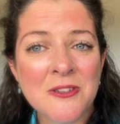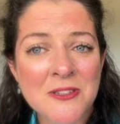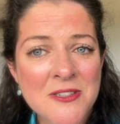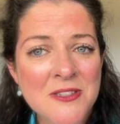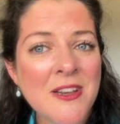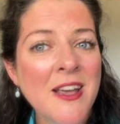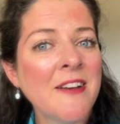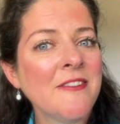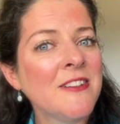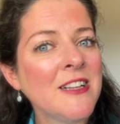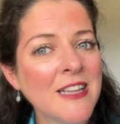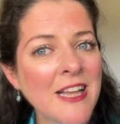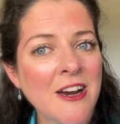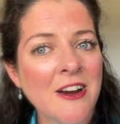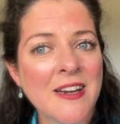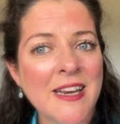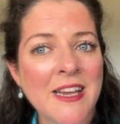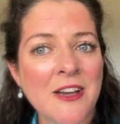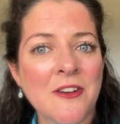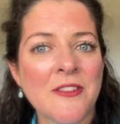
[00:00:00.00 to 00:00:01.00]
also have
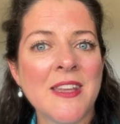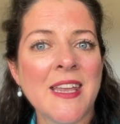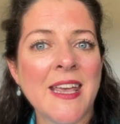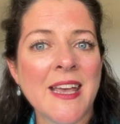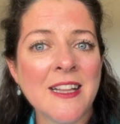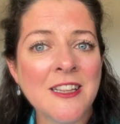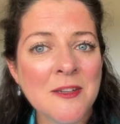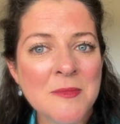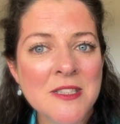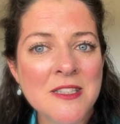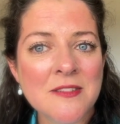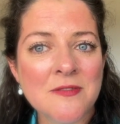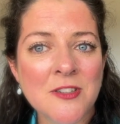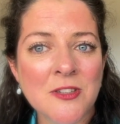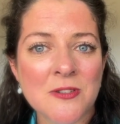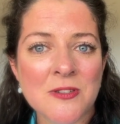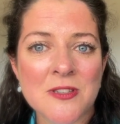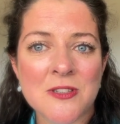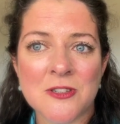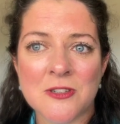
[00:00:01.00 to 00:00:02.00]
clarity on the elements of
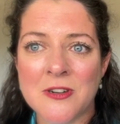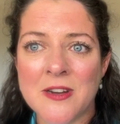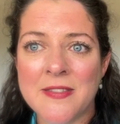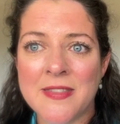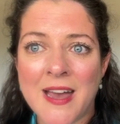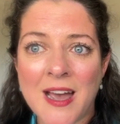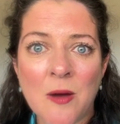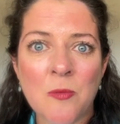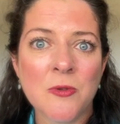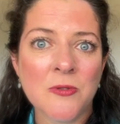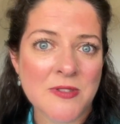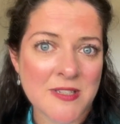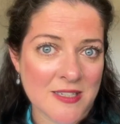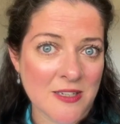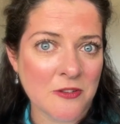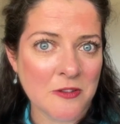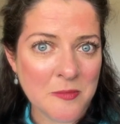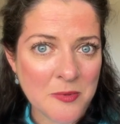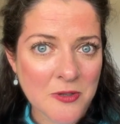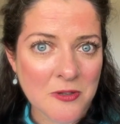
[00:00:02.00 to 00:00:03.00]
your story that will
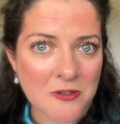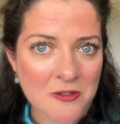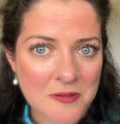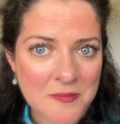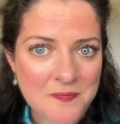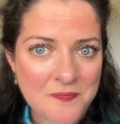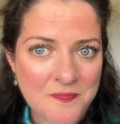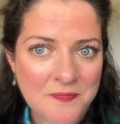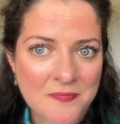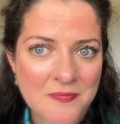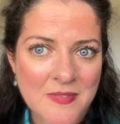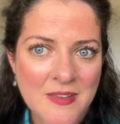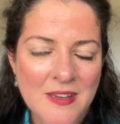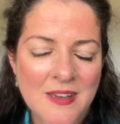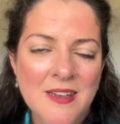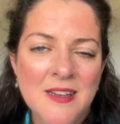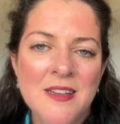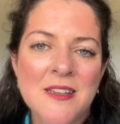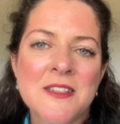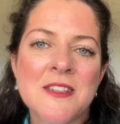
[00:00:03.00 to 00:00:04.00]
sell the book.
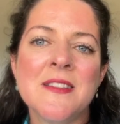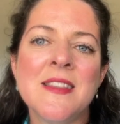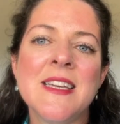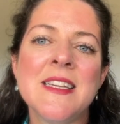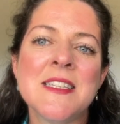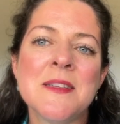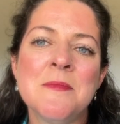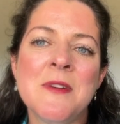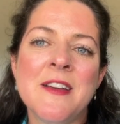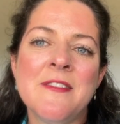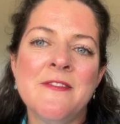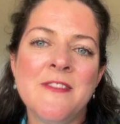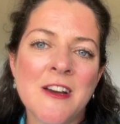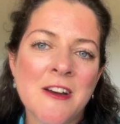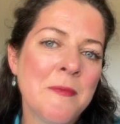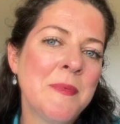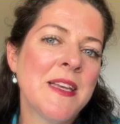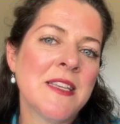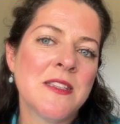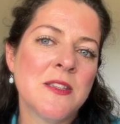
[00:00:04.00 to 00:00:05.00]
So these are my
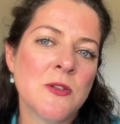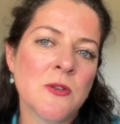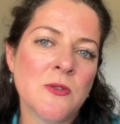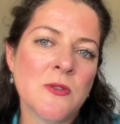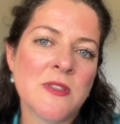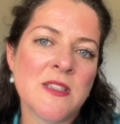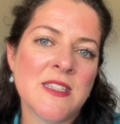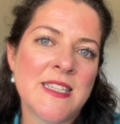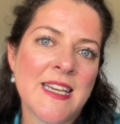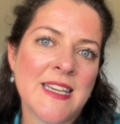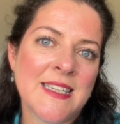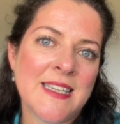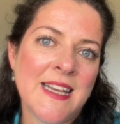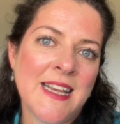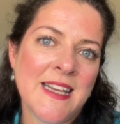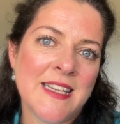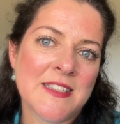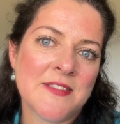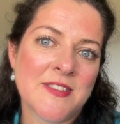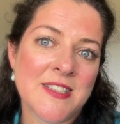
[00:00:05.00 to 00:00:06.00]
very best tools and
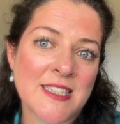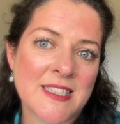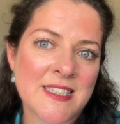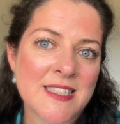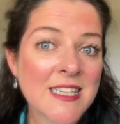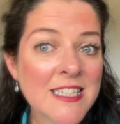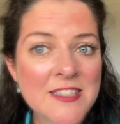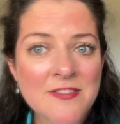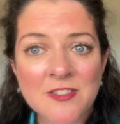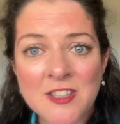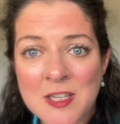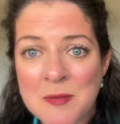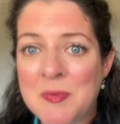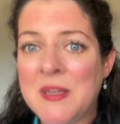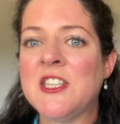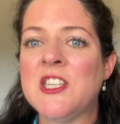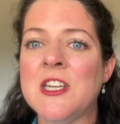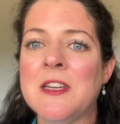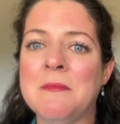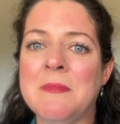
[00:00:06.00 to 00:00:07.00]
techniques for successfully
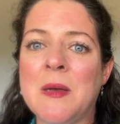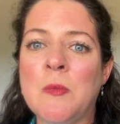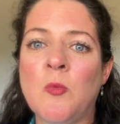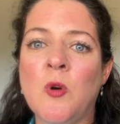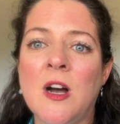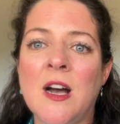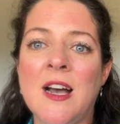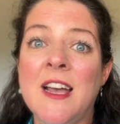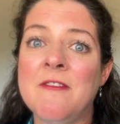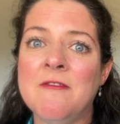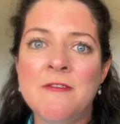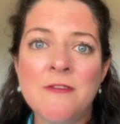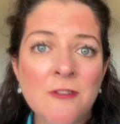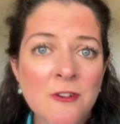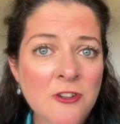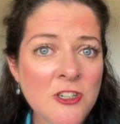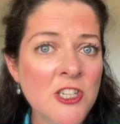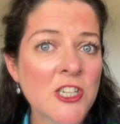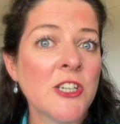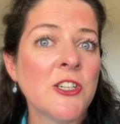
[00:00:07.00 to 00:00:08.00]
pitching a memoir, and
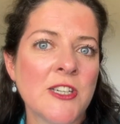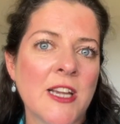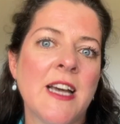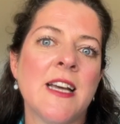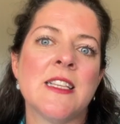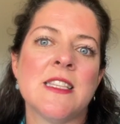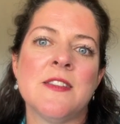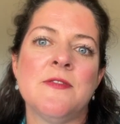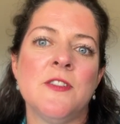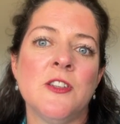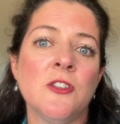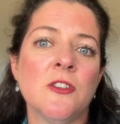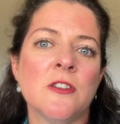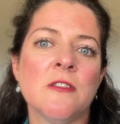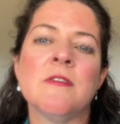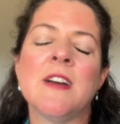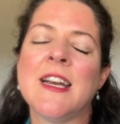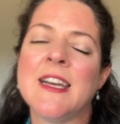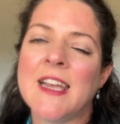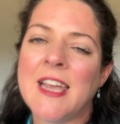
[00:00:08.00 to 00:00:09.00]
4 shortcuts for you to
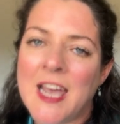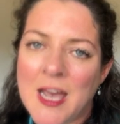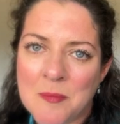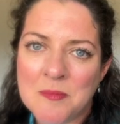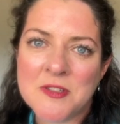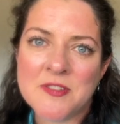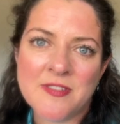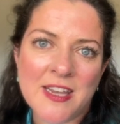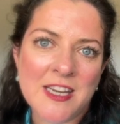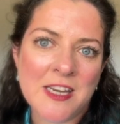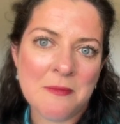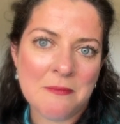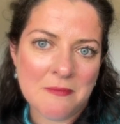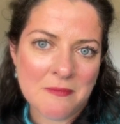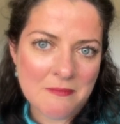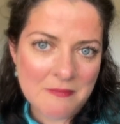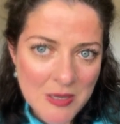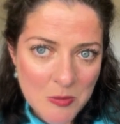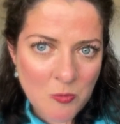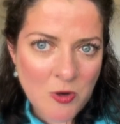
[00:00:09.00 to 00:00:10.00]
write a captivating
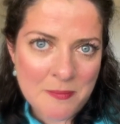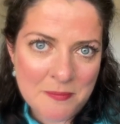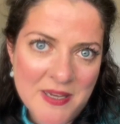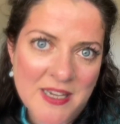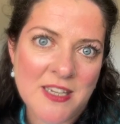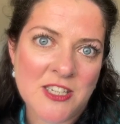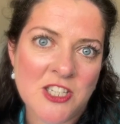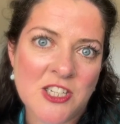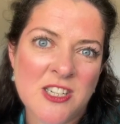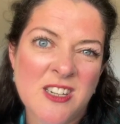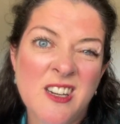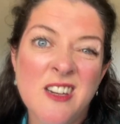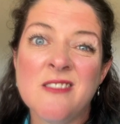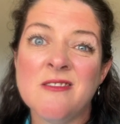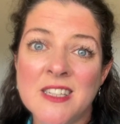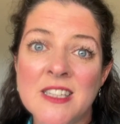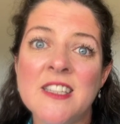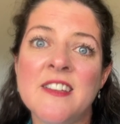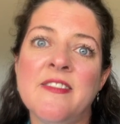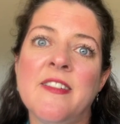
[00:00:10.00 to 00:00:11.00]
memoir pitch
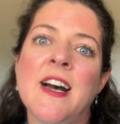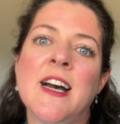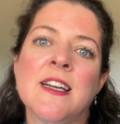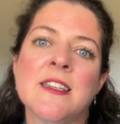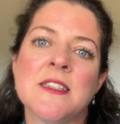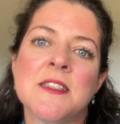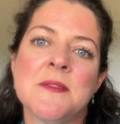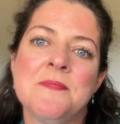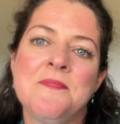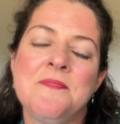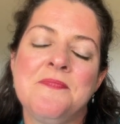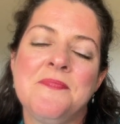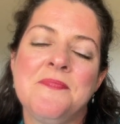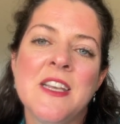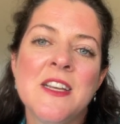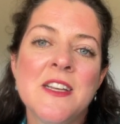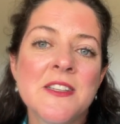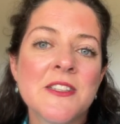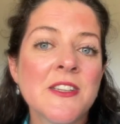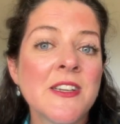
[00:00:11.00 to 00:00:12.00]
really fast.
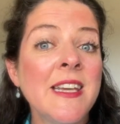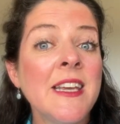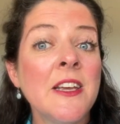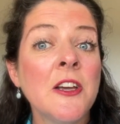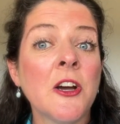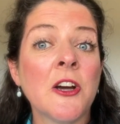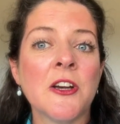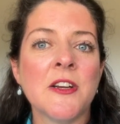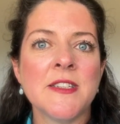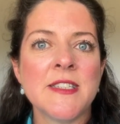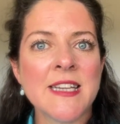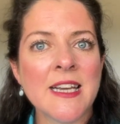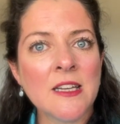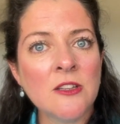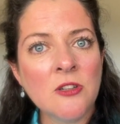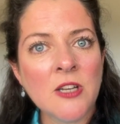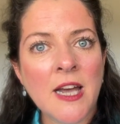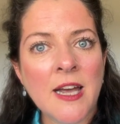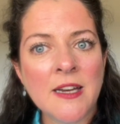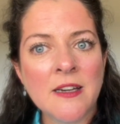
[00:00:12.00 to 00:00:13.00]
So here you go,
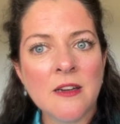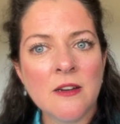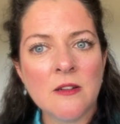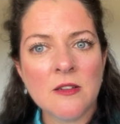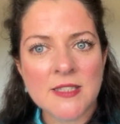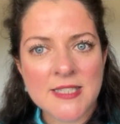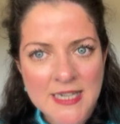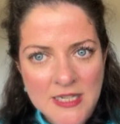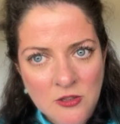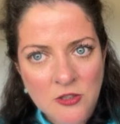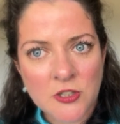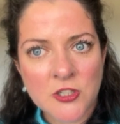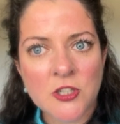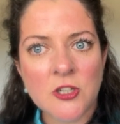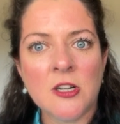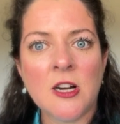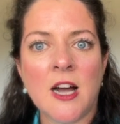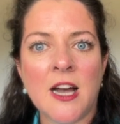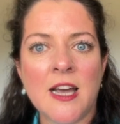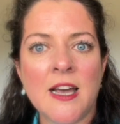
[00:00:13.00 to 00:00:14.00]
download
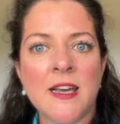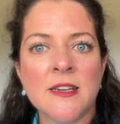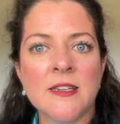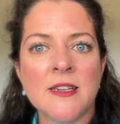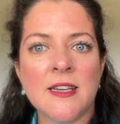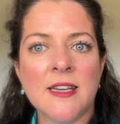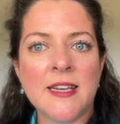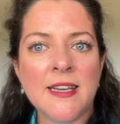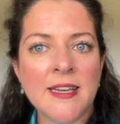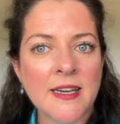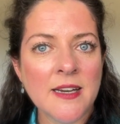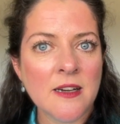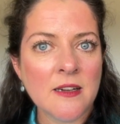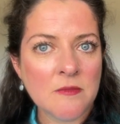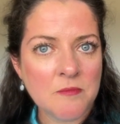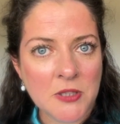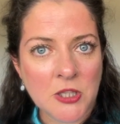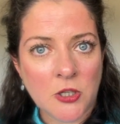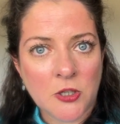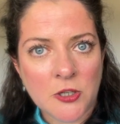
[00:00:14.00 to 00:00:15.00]
your guide here
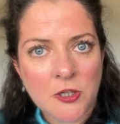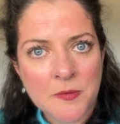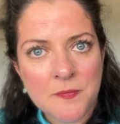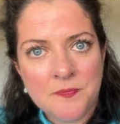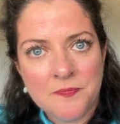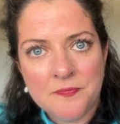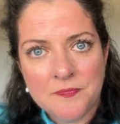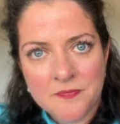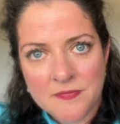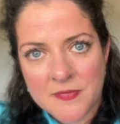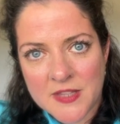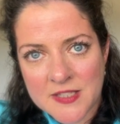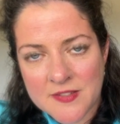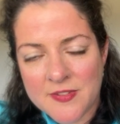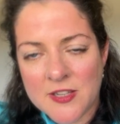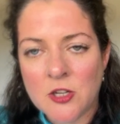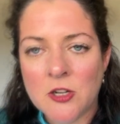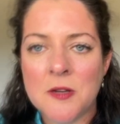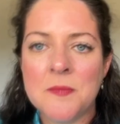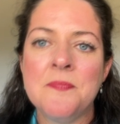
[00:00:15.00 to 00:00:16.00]
below this
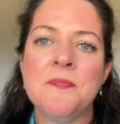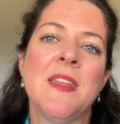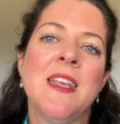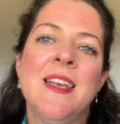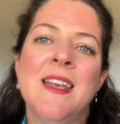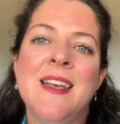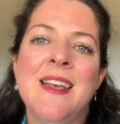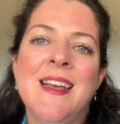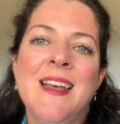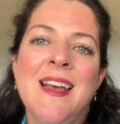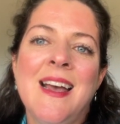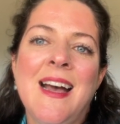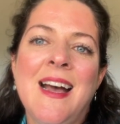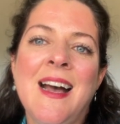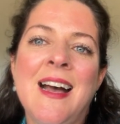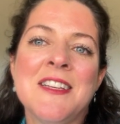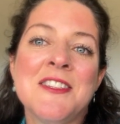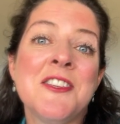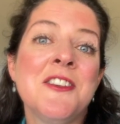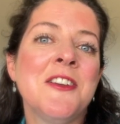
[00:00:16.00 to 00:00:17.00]
video,
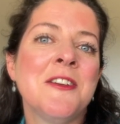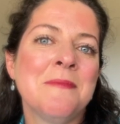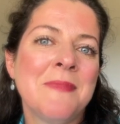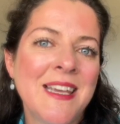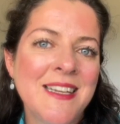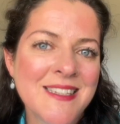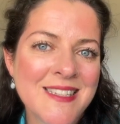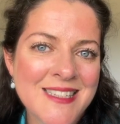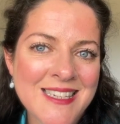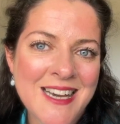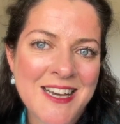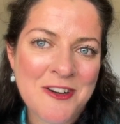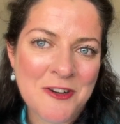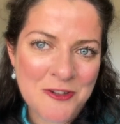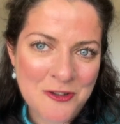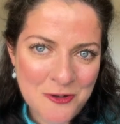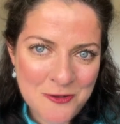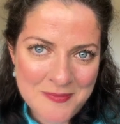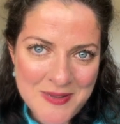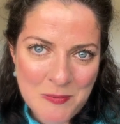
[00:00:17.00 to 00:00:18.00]
so you can make a start
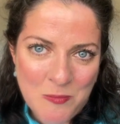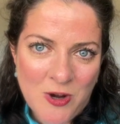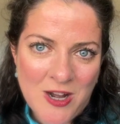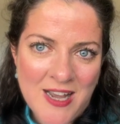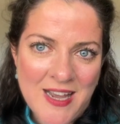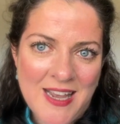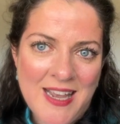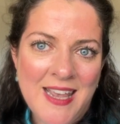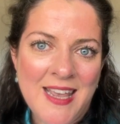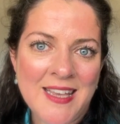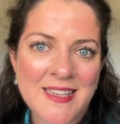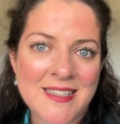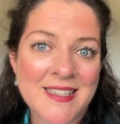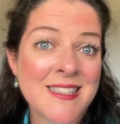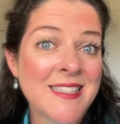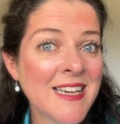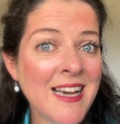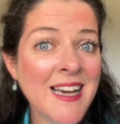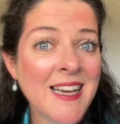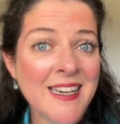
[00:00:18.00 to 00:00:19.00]
on your memoir and
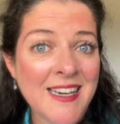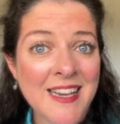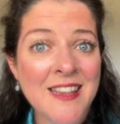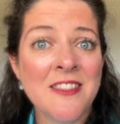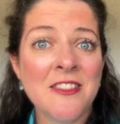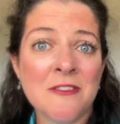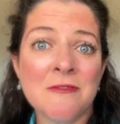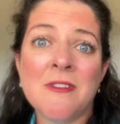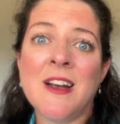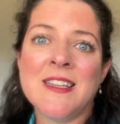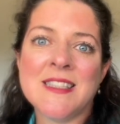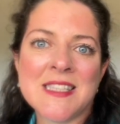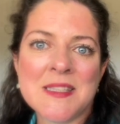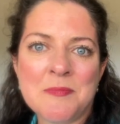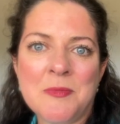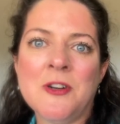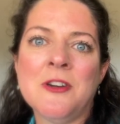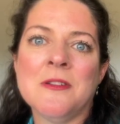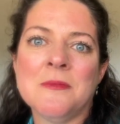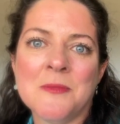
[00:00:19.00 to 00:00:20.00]
start in the right
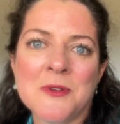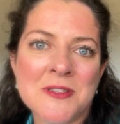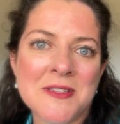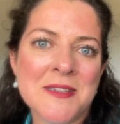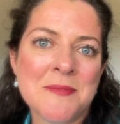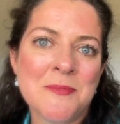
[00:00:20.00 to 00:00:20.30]
spot, most